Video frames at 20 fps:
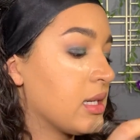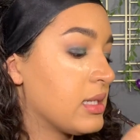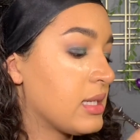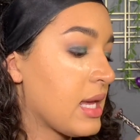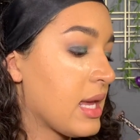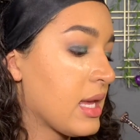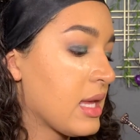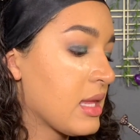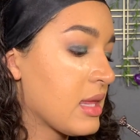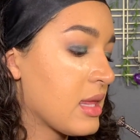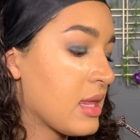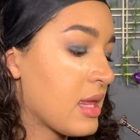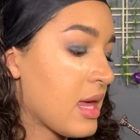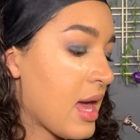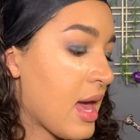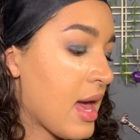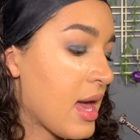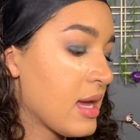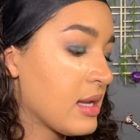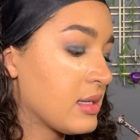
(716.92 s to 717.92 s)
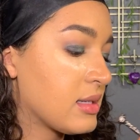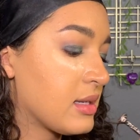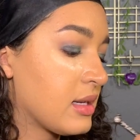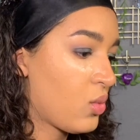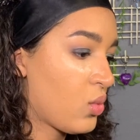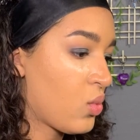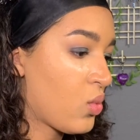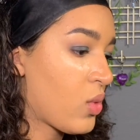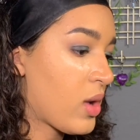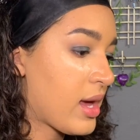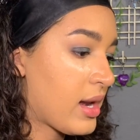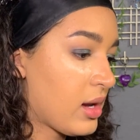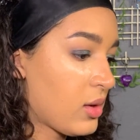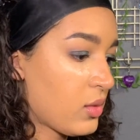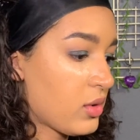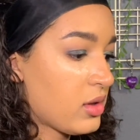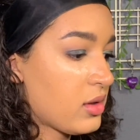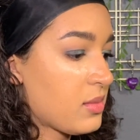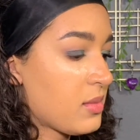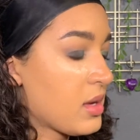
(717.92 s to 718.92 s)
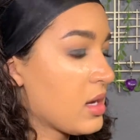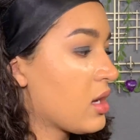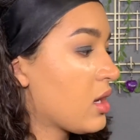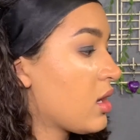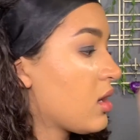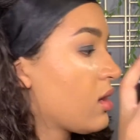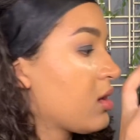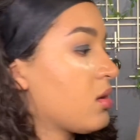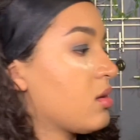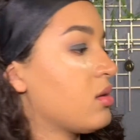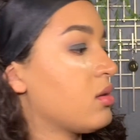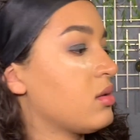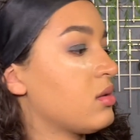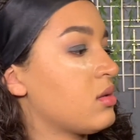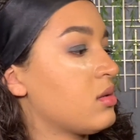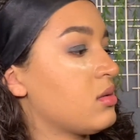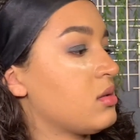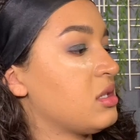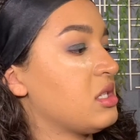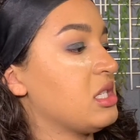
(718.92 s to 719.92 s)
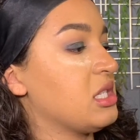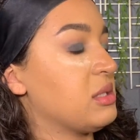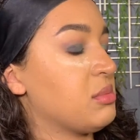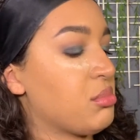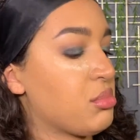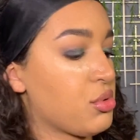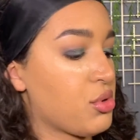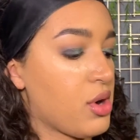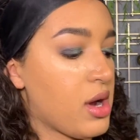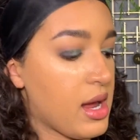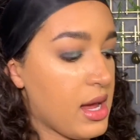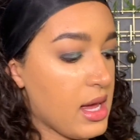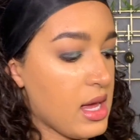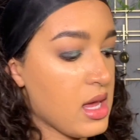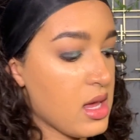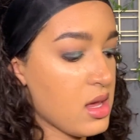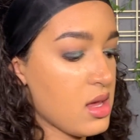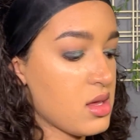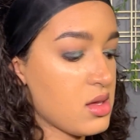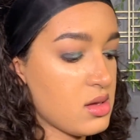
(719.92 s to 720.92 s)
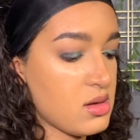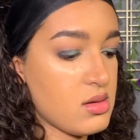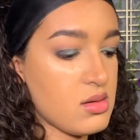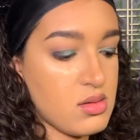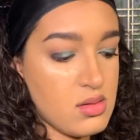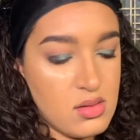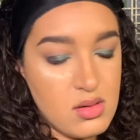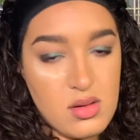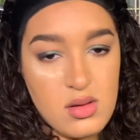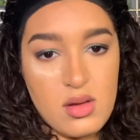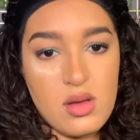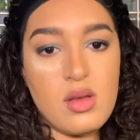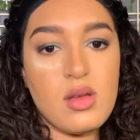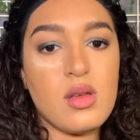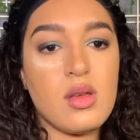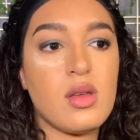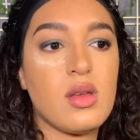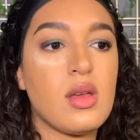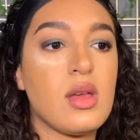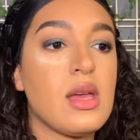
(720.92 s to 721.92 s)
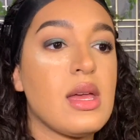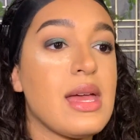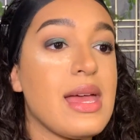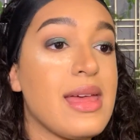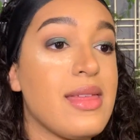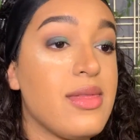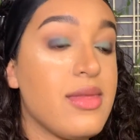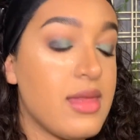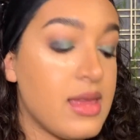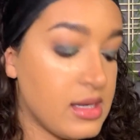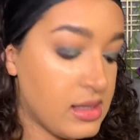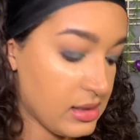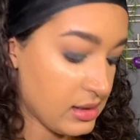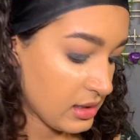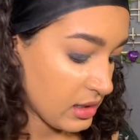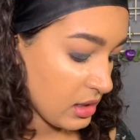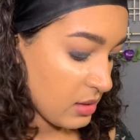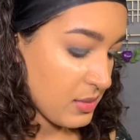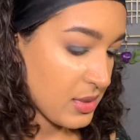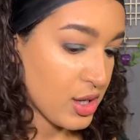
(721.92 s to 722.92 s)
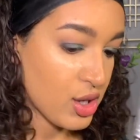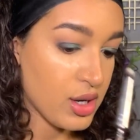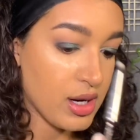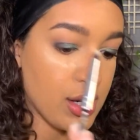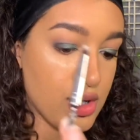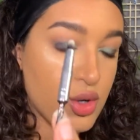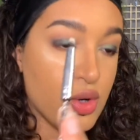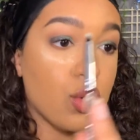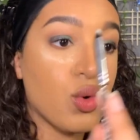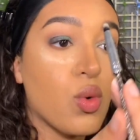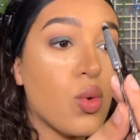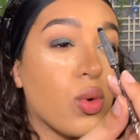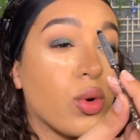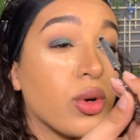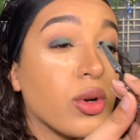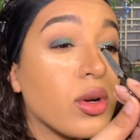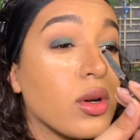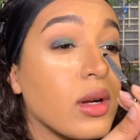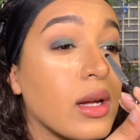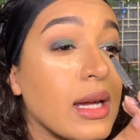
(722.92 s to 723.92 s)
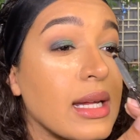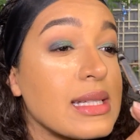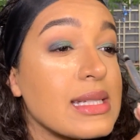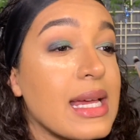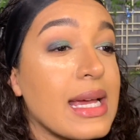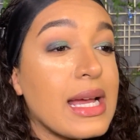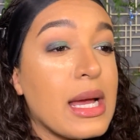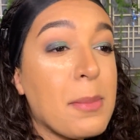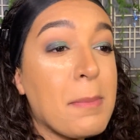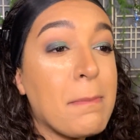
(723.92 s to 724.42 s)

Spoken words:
take that, wet it with my spray. And this is gonna be our inner corner. It's like a